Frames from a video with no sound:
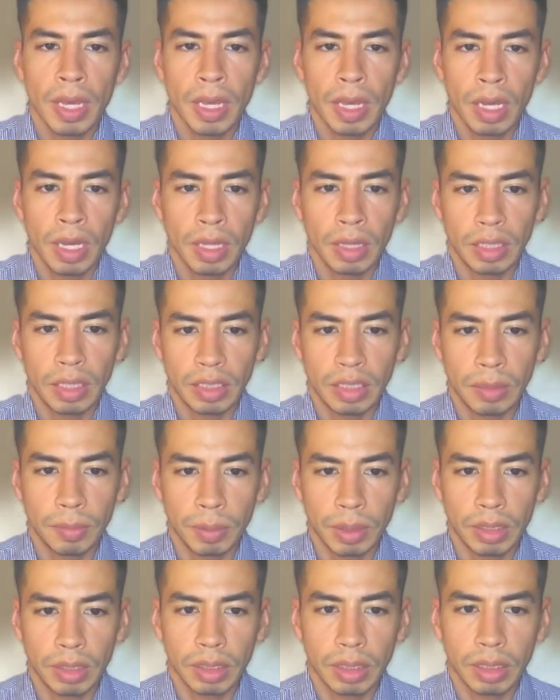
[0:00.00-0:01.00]
They
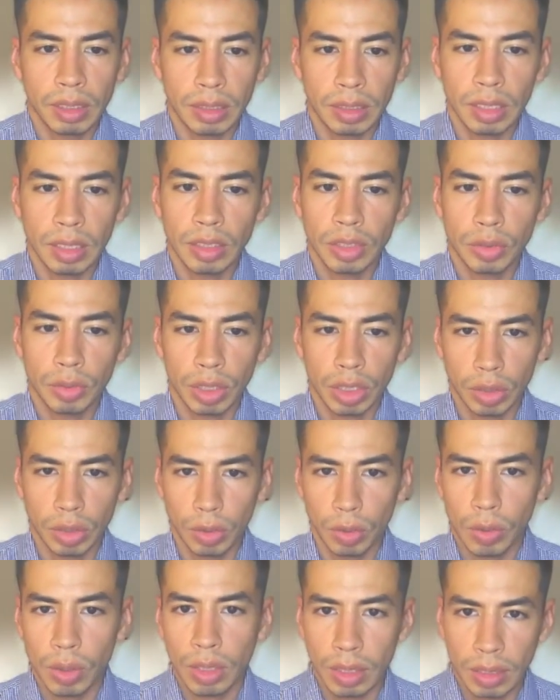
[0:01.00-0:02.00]
typically tend to
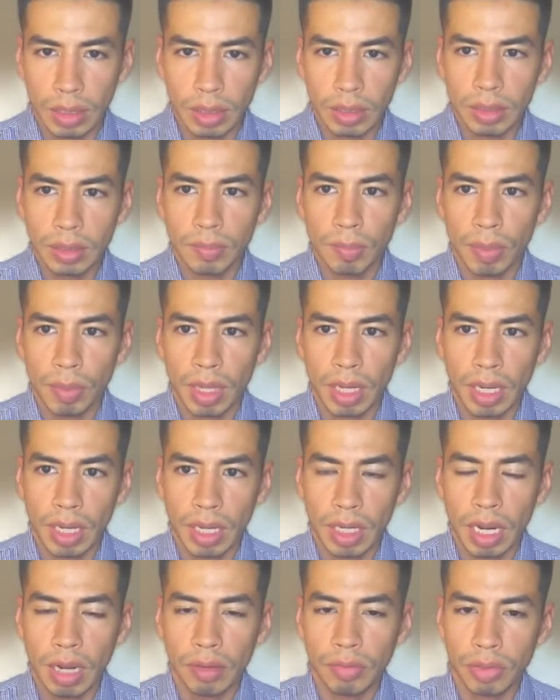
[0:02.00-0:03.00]
ignore this. And
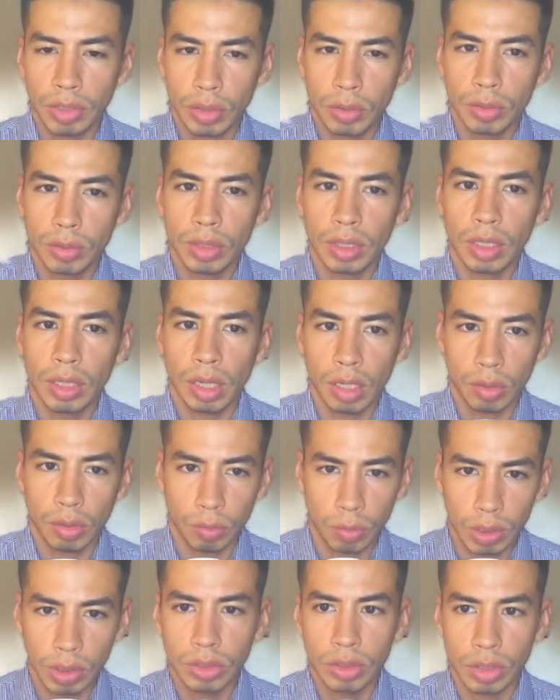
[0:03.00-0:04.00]
after doing a lot of
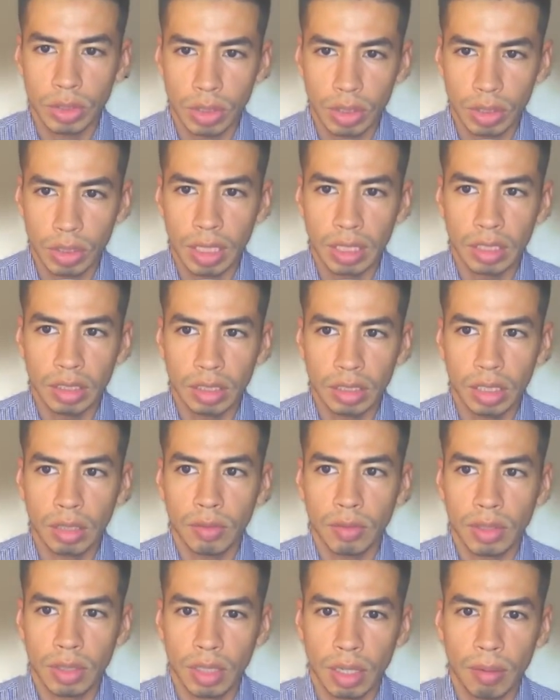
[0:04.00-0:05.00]
research, I discovered
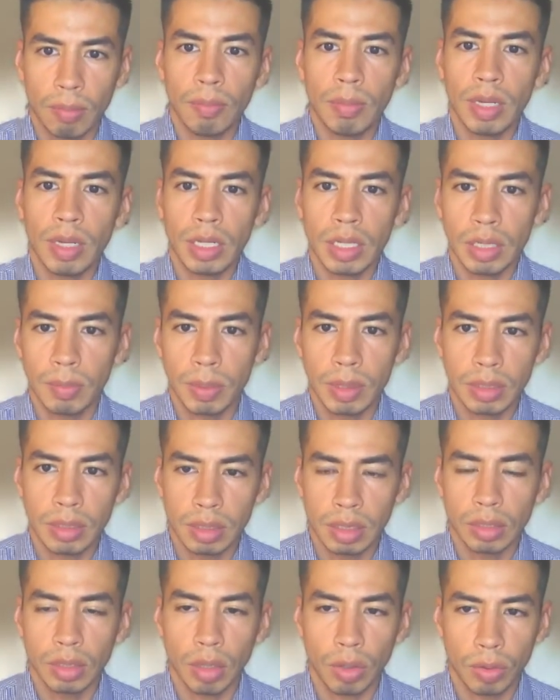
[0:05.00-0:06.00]
that many
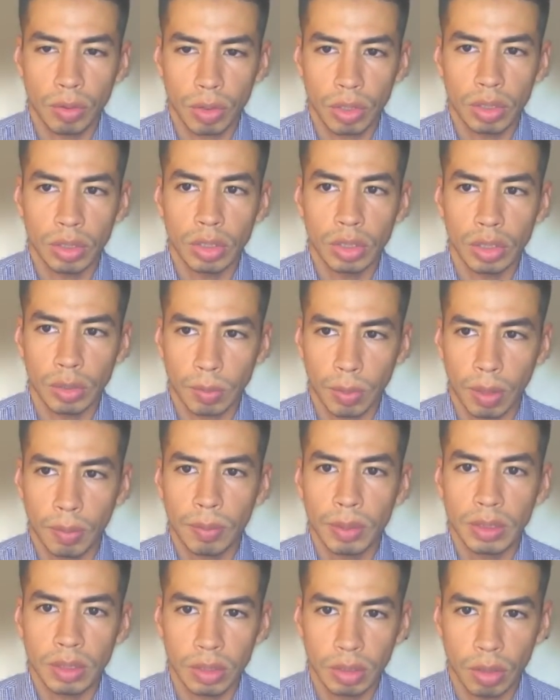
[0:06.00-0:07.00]
business owners and small
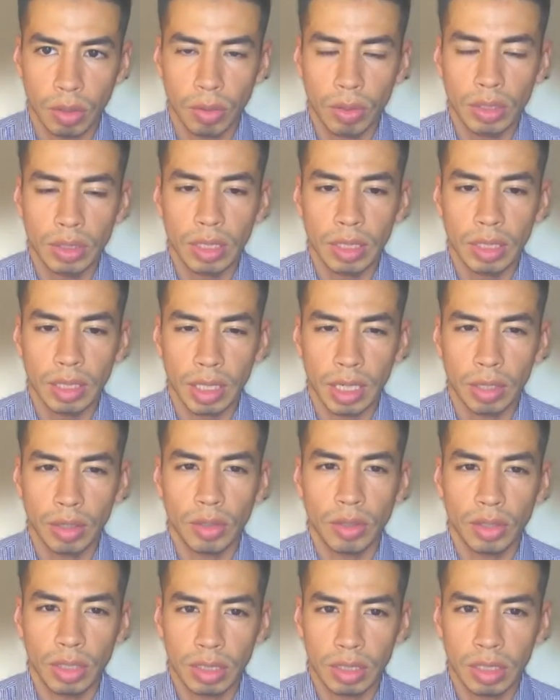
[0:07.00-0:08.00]
business owners encounter
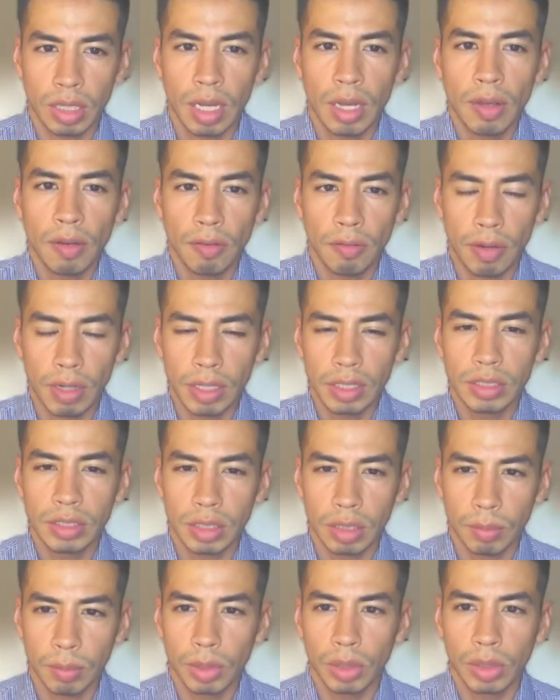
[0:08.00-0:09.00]
this very
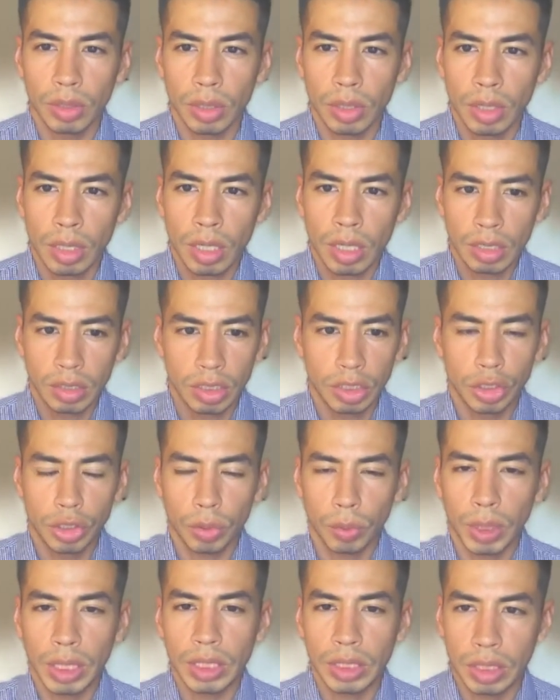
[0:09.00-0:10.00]
similar
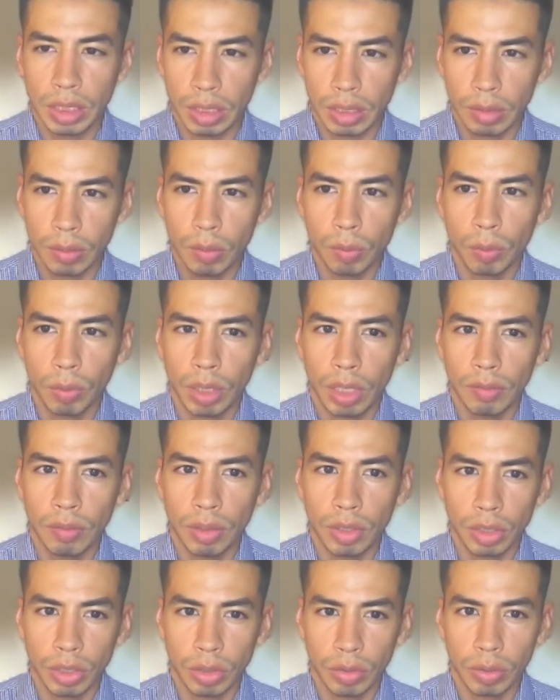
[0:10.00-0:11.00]
situation whenever they're
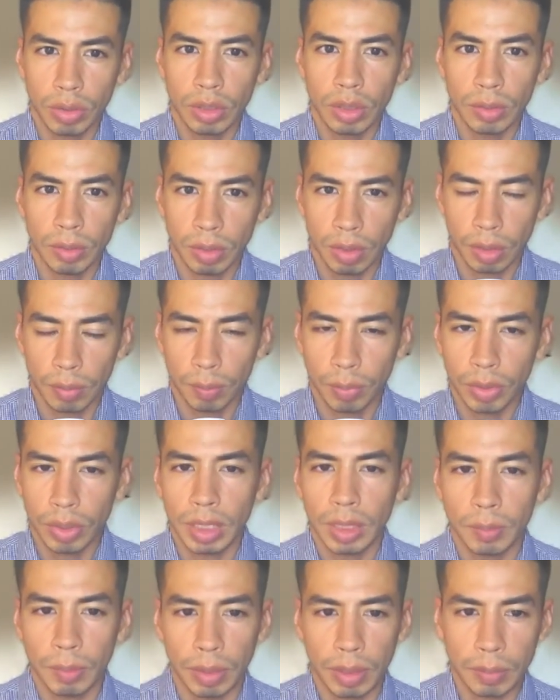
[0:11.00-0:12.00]
doing their
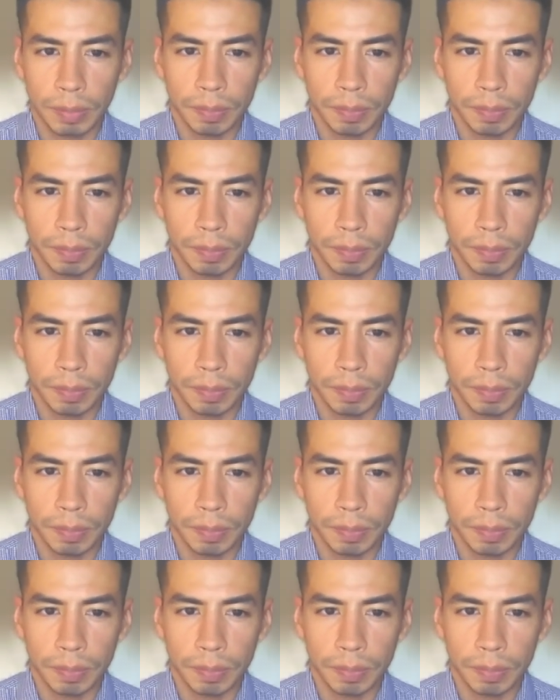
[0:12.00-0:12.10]
bookkeeping.